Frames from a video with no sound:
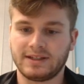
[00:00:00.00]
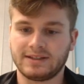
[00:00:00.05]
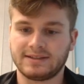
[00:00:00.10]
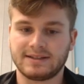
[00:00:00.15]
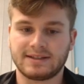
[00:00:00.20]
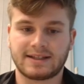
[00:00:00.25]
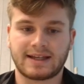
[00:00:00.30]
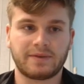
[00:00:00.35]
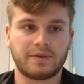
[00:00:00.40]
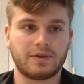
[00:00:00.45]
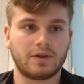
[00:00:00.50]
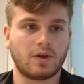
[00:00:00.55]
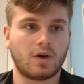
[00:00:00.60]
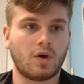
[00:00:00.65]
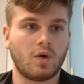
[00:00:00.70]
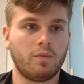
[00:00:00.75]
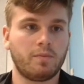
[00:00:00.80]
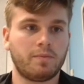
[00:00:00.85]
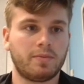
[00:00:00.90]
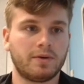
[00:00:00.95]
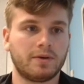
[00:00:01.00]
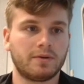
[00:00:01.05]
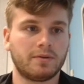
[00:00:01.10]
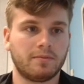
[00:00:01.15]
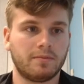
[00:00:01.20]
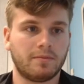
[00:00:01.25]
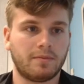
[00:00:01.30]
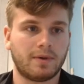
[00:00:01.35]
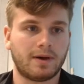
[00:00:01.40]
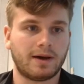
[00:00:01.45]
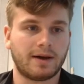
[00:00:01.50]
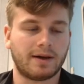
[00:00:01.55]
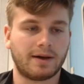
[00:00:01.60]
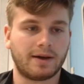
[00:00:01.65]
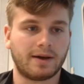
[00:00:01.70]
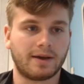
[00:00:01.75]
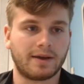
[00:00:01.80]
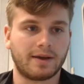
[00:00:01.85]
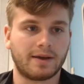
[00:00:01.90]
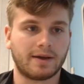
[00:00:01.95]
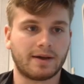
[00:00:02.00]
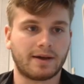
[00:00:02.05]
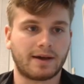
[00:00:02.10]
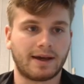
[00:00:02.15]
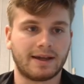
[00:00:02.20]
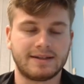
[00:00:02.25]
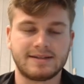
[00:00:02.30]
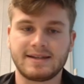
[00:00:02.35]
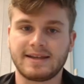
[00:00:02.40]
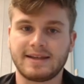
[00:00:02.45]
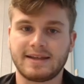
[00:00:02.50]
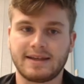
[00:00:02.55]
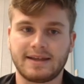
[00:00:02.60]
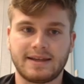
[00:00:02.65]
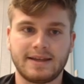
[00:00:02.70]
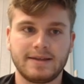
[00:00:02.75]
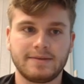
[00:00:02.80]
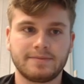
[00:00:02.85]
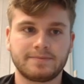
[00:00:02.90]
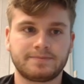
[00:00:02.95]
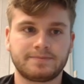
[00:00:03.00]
is that I will open my IDE.